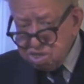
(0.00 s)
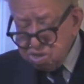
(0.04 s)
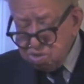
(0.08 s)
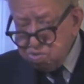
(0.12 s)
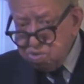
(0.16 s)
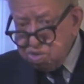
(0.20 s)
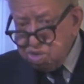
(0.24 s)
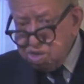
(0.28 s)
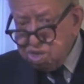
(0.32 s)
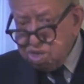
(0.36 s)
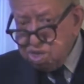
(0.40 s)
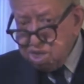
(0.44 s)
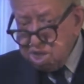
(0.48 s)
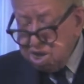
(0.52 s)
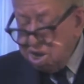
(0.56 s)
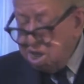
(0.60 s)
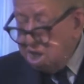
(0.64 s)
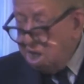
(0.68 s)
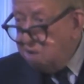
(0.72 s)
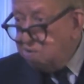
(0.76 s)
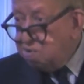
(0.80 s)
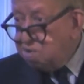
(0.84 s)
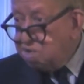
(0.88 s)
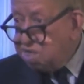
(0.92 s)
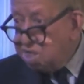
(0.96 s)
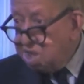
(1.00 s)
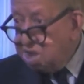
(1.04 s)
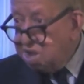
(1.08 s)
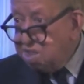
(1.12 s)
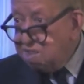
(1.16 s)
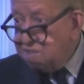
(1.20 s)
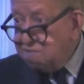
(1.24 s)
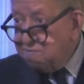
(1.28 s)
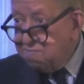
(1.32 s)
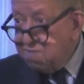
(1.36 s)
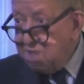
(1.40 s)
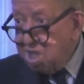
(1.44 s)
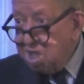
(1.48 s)
students, and I was
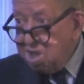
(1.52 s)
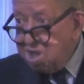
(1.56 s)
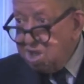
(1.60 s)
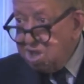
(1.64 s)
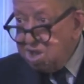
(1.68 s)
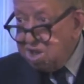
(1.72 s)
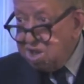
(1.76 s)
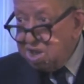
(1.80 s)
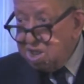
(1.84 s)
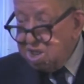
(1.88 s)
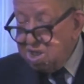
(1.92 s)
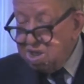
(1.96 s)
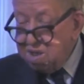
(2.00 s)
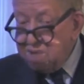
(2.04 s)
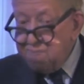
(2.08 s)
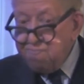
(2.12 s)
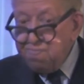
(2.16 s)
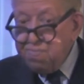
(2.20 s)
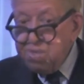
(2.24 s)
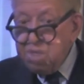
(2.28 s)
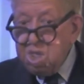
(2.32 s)
studying the violin and